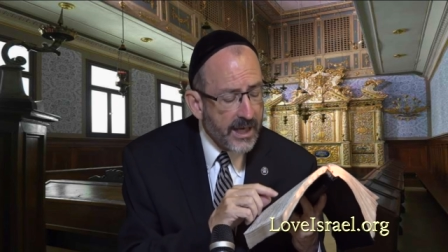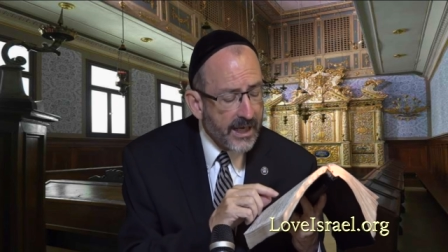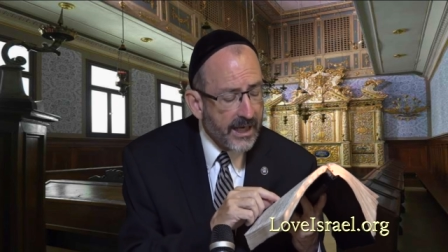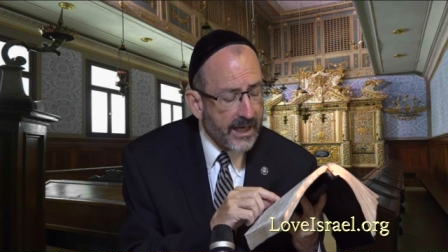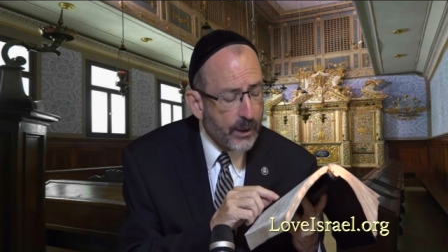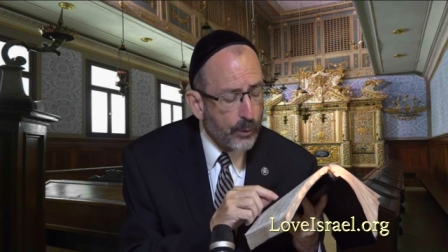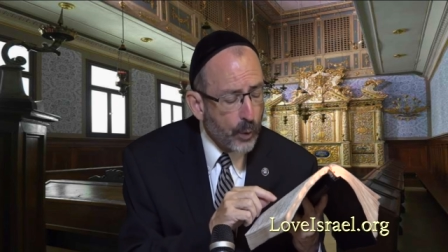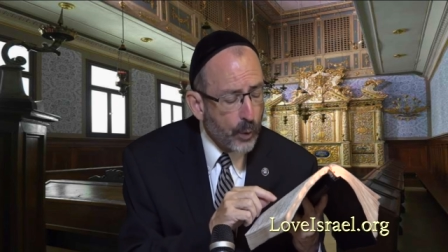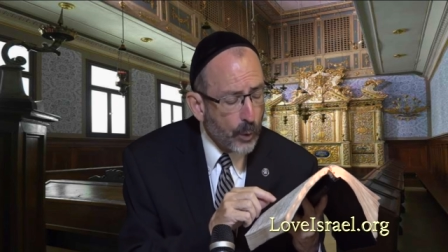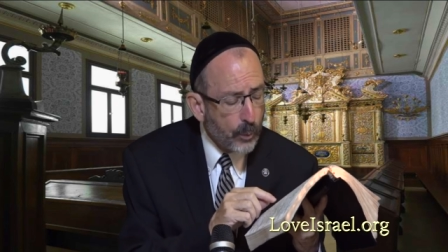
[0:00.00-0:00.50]

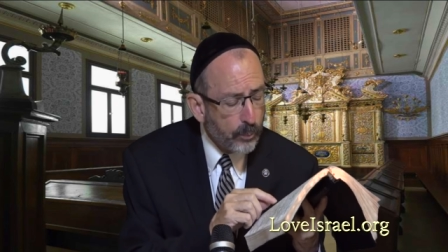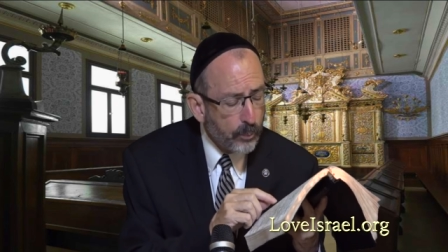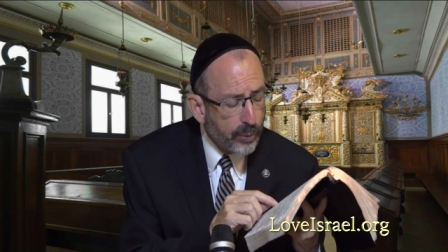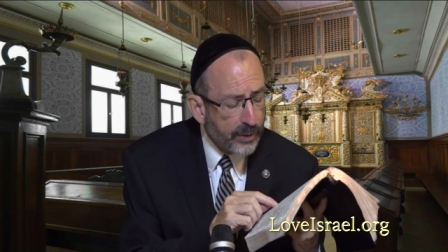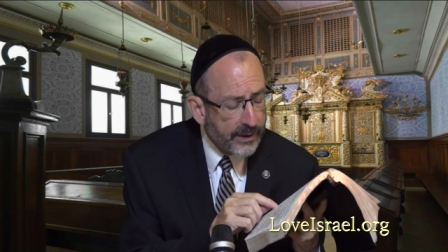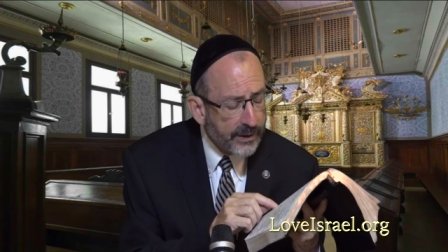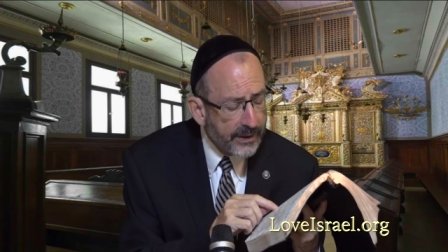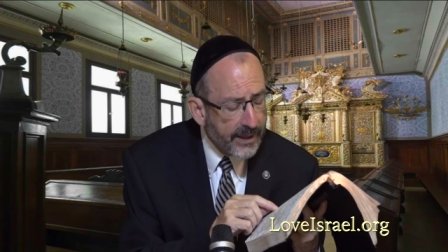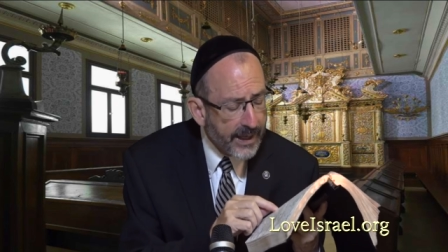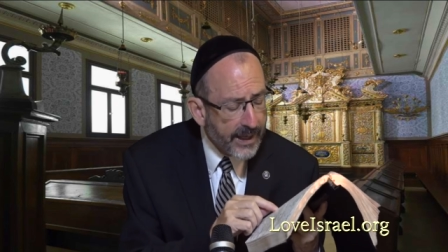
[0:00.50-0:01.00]
He will
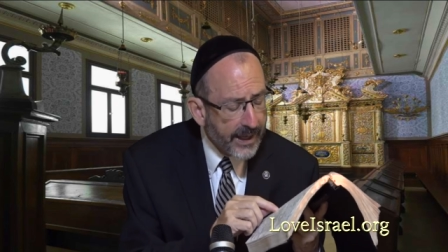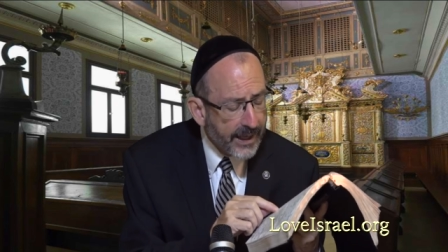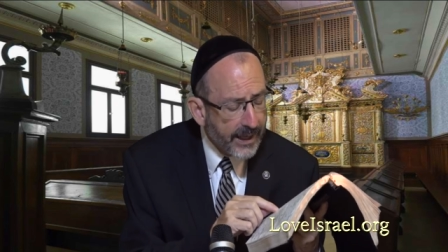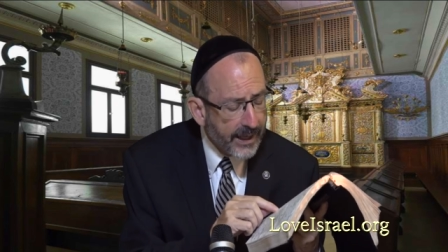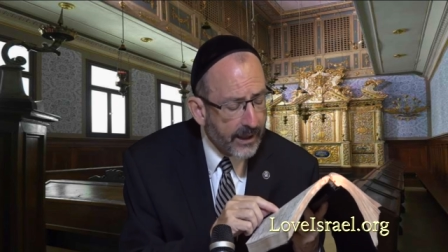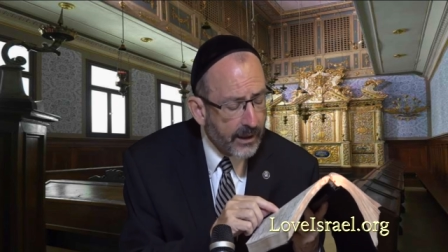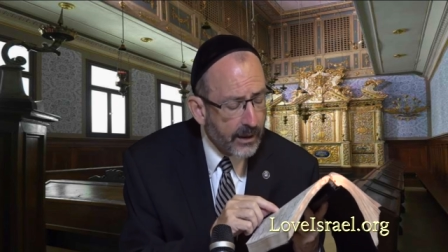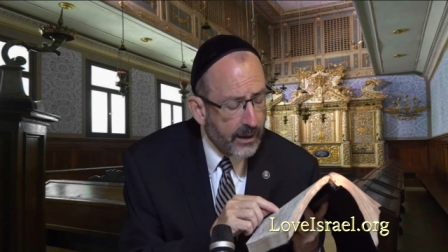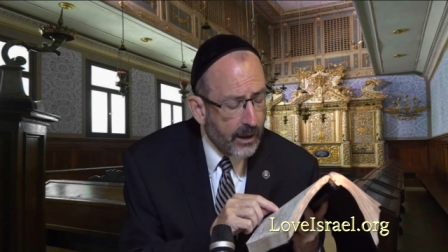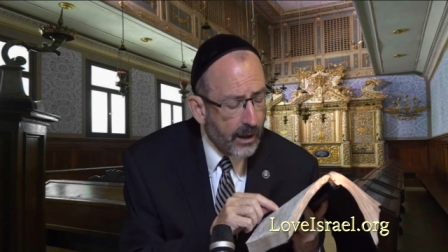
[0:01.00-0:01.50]

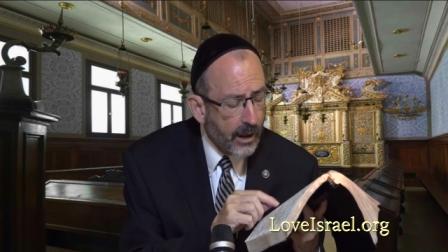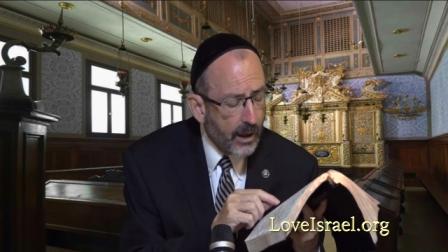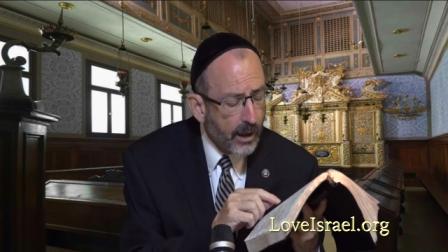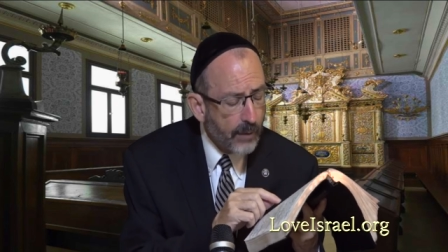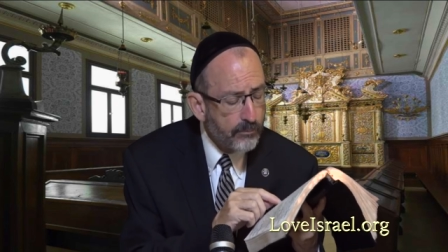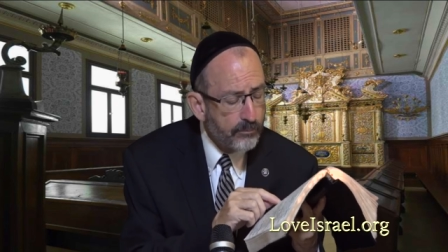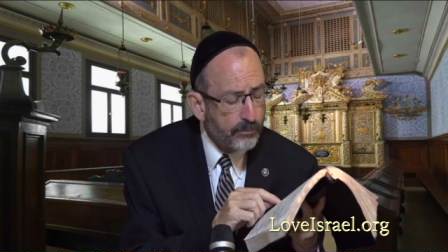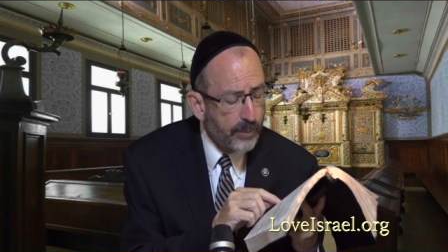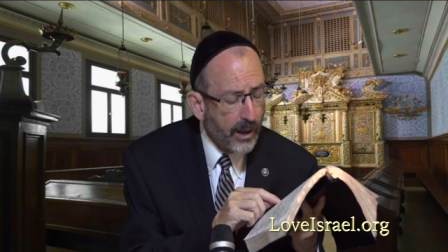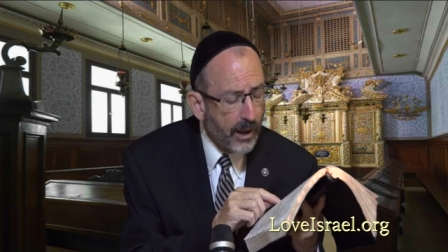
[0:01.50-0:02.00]
play
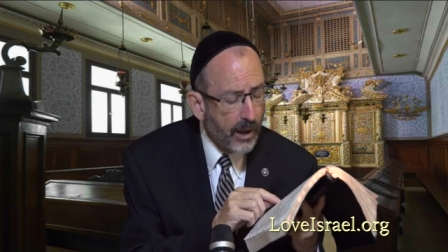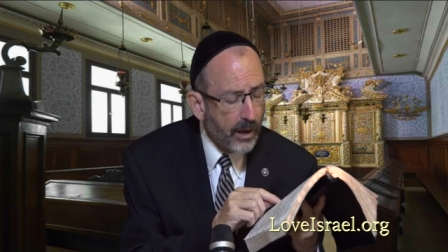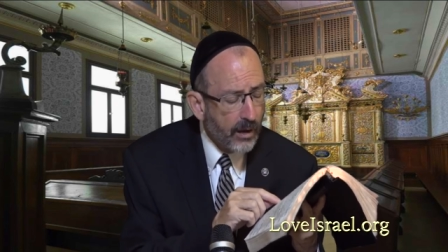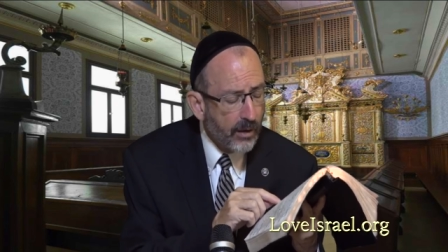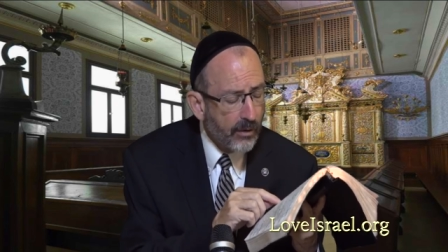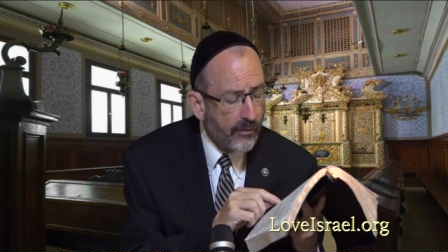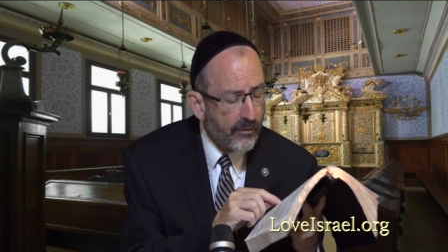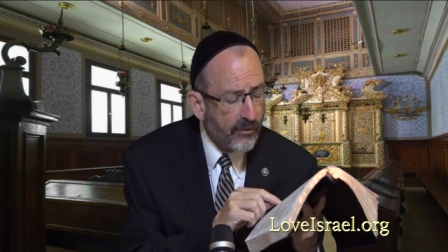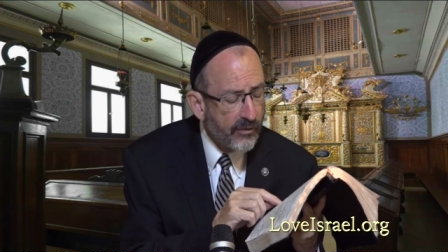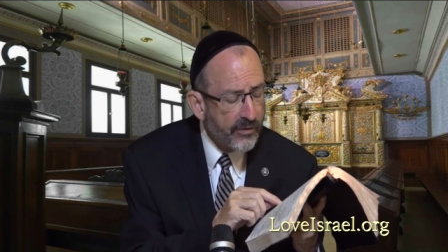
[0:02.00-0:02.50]

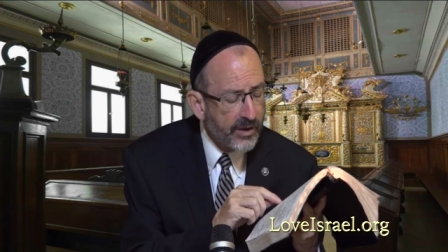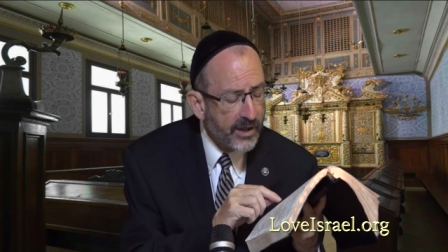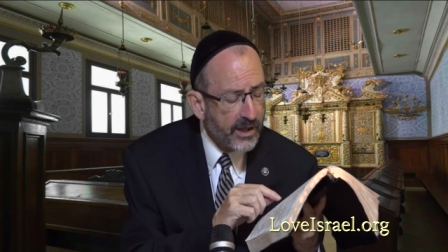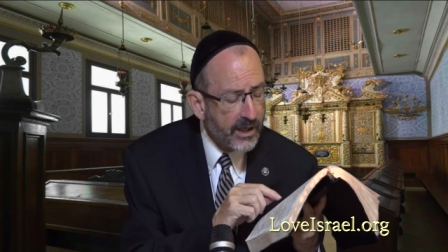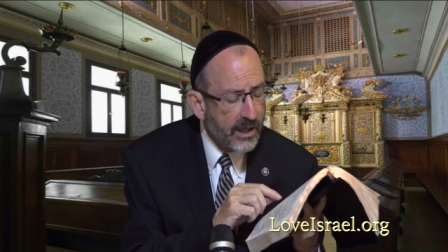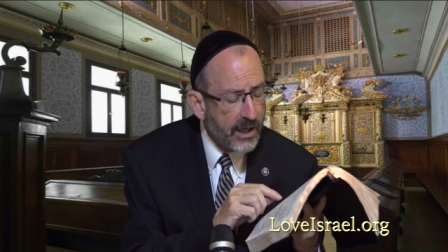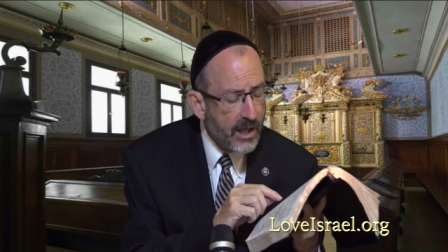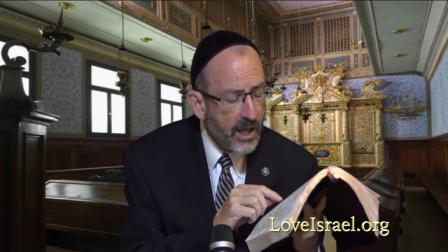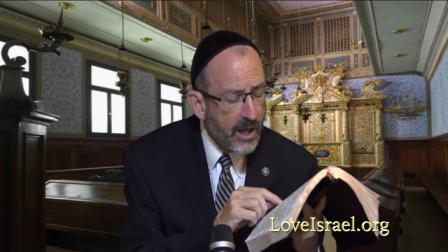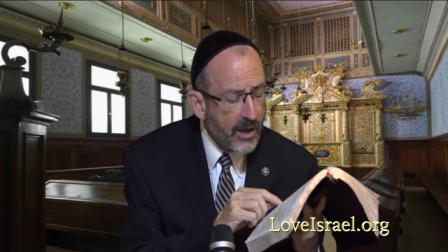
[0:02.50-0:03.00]
above
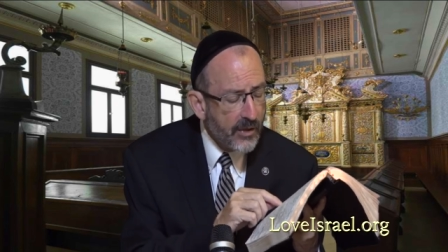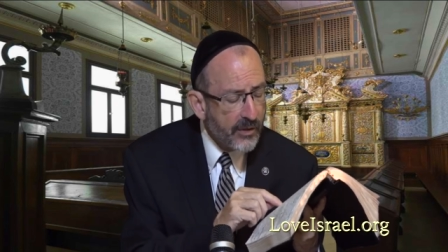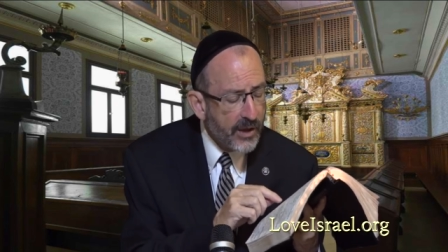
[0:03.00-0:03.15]
the,